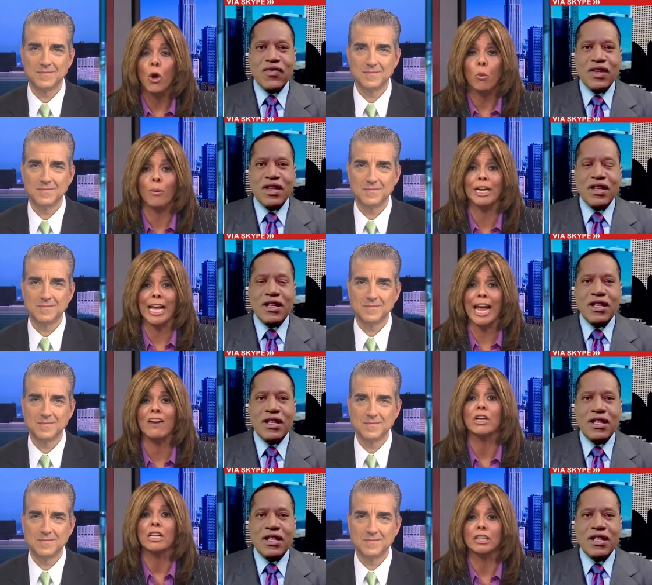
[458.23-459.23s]
Speaker 1: where we're going to have
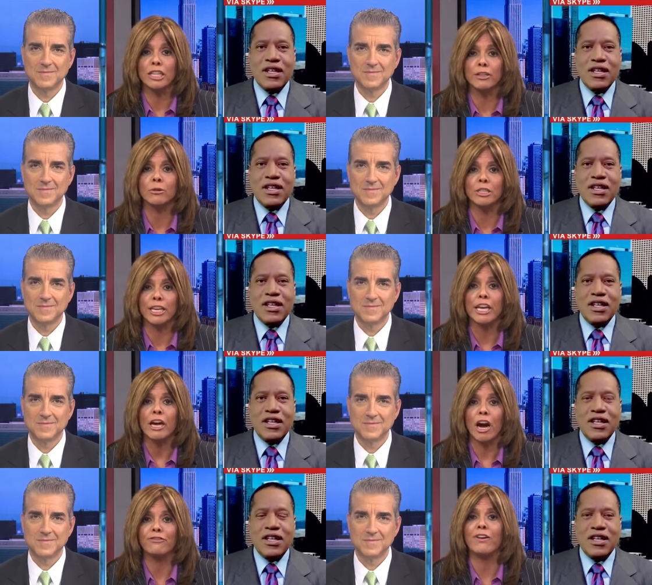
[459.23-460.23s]
literally
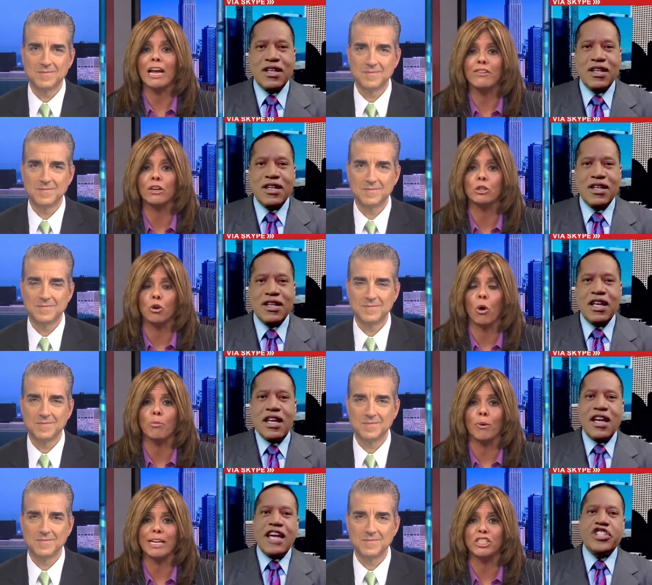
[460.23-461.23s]
a 500
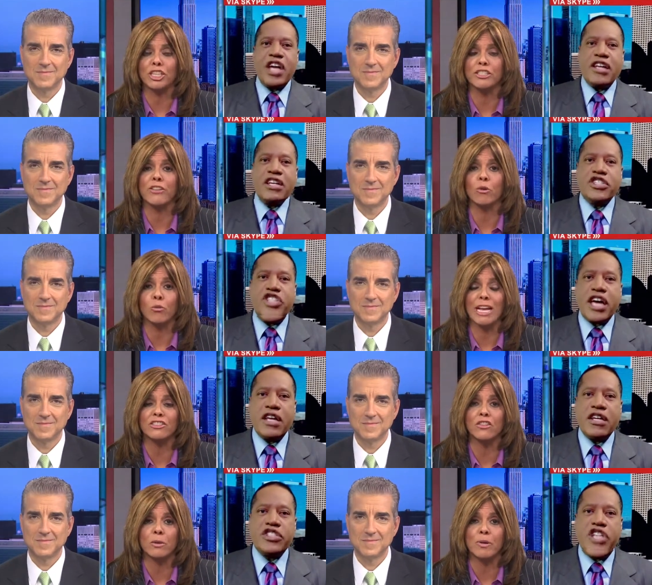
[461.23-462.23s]
corporations, and, and the rest
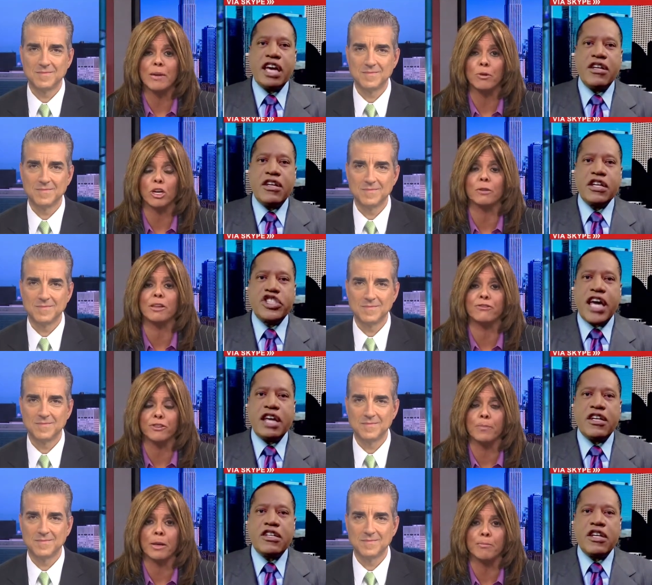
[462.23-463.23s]
of the people are going to be
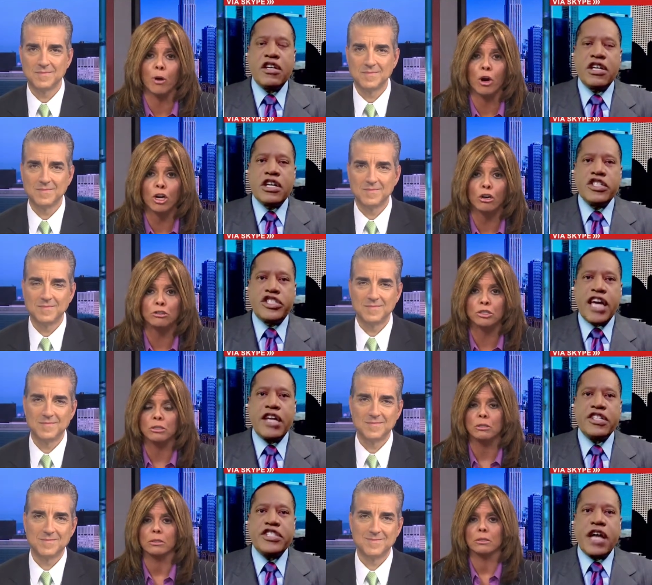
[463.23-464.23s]
flipping burgers.
Speaker 2: Jane,
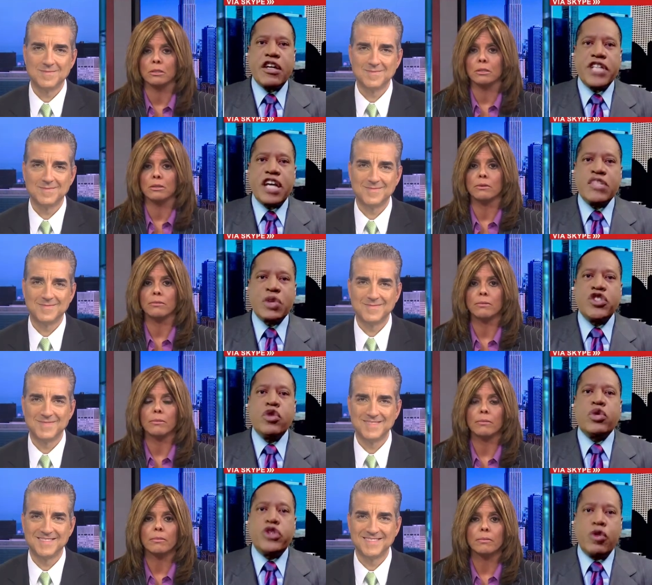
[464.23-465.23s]
tell, tell, us what you would
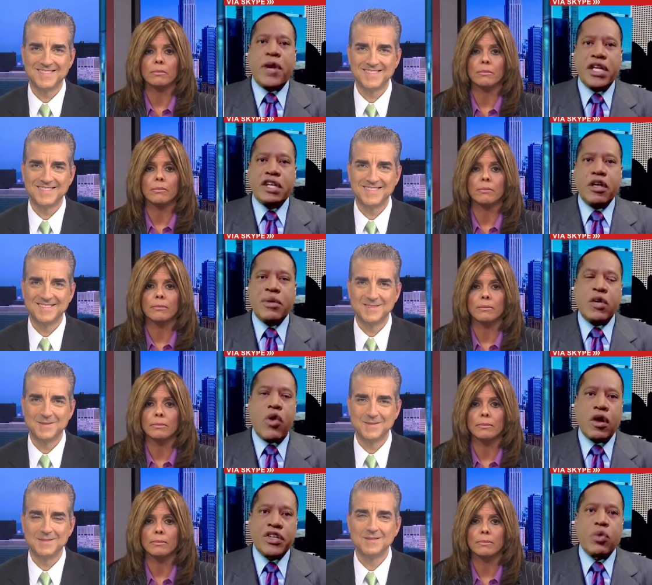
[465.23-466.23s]
do about income
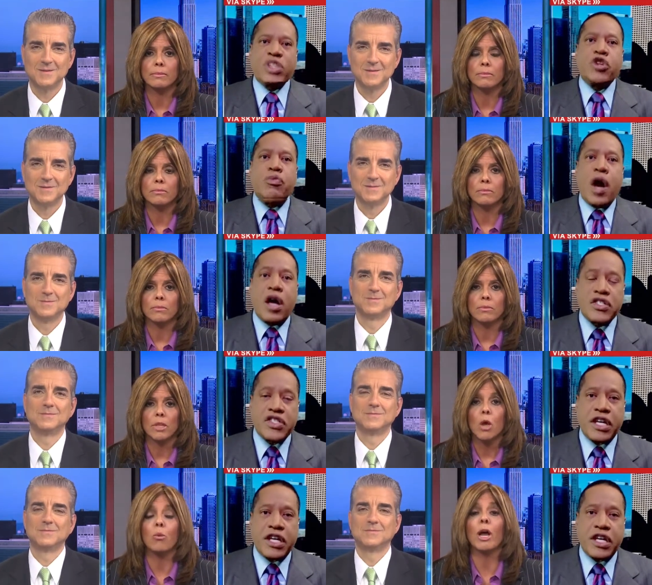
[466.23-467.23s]
inequality. What's your policy?
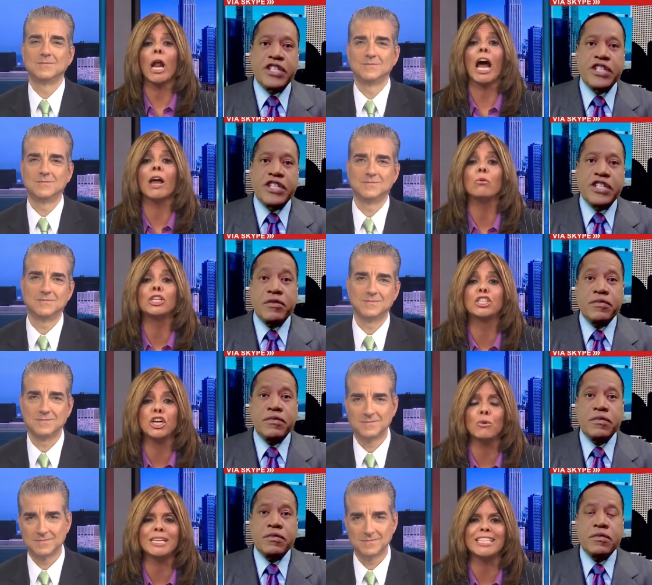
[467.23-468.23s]
Speaker 1: What I would
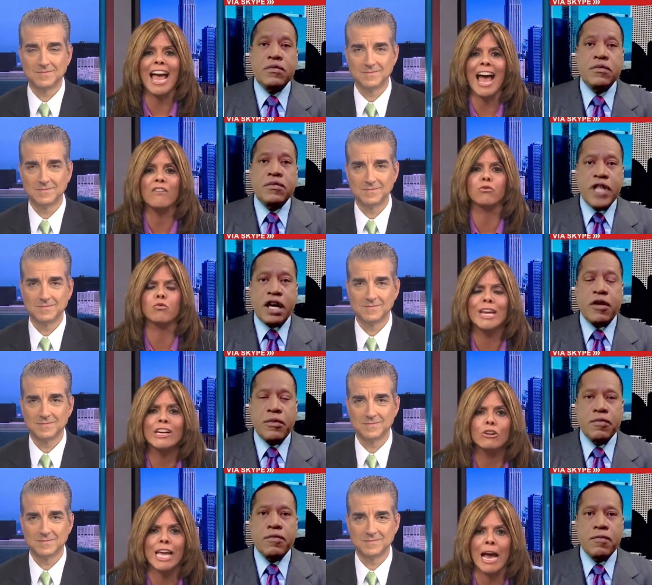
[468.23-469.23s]
do is have yeah. real
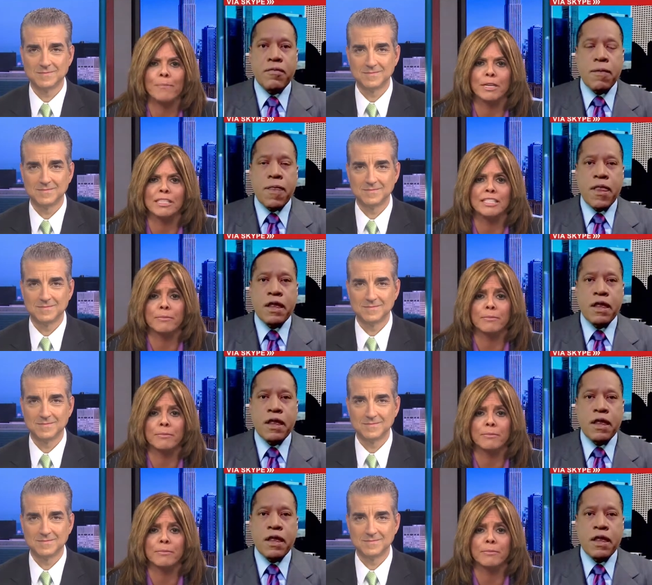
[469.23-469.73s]
capitalism,